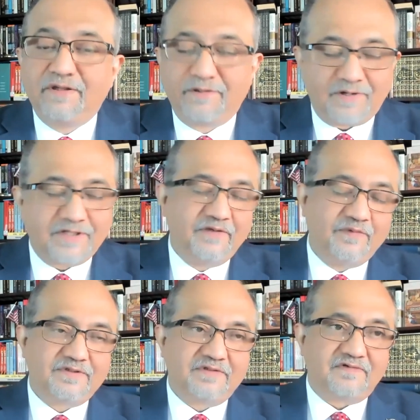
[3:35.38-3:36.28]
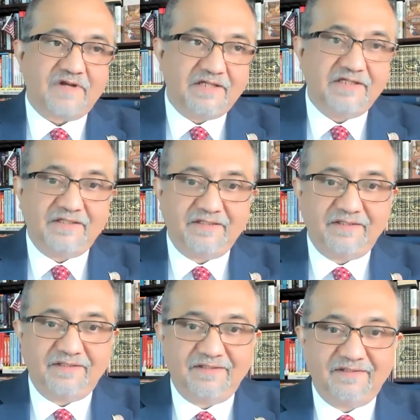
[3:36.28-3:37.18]
Rocky versus Rani,
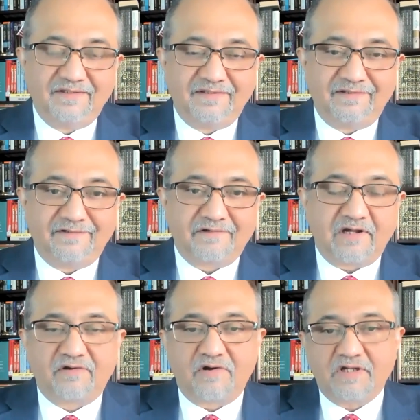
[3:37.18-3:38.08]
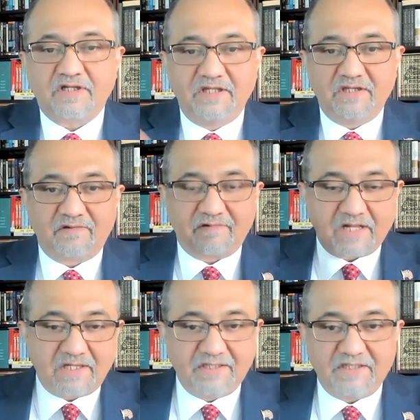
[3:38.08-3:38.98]
uh, Rocky aur
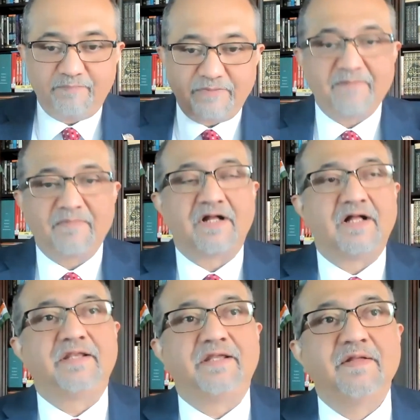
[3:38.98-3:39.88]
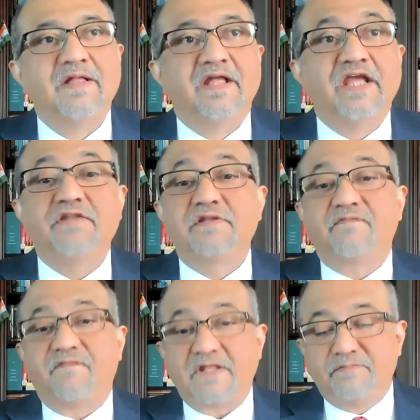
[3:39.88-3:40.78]
Rani ki Prem Kahani, it's a
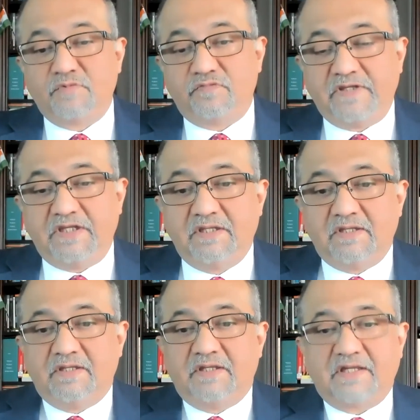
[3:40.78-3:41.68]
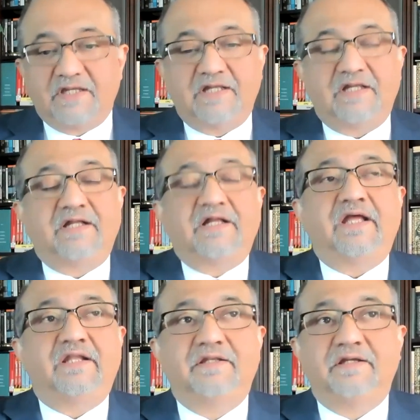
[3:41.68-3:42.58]
fun movie, uh,
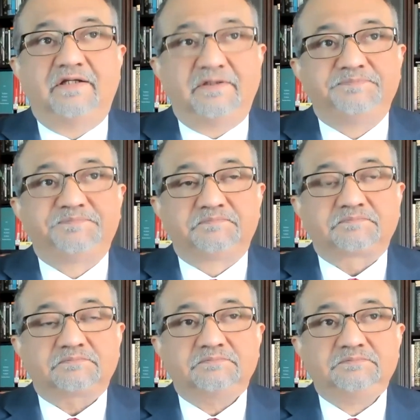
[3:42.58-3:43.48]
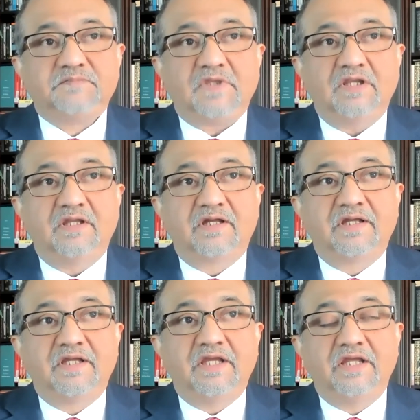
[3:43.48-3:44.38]
and uh, uh
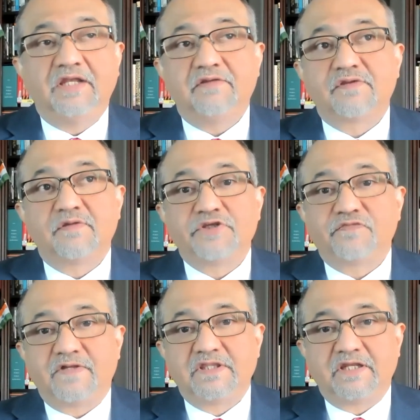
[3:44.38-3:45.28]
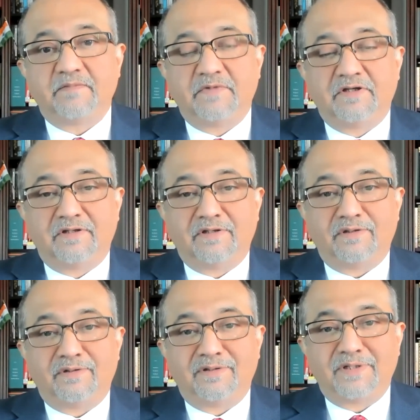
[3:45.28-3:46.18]
it's so much fun that
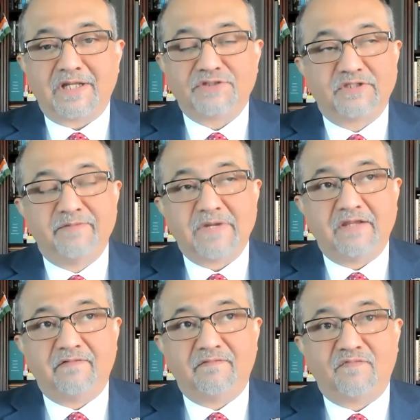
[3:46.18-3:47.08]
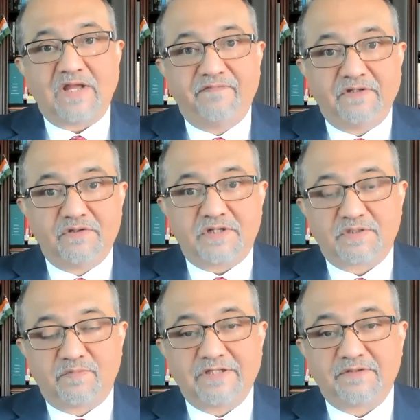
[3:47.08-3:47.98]
actually my wife and
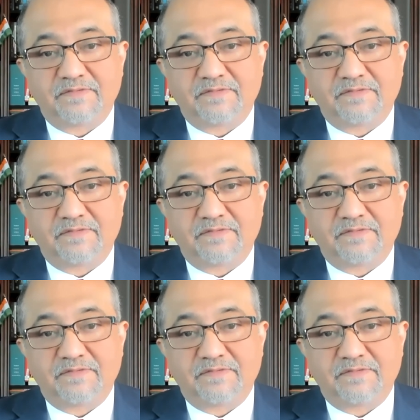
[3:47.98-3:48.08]
daughter went and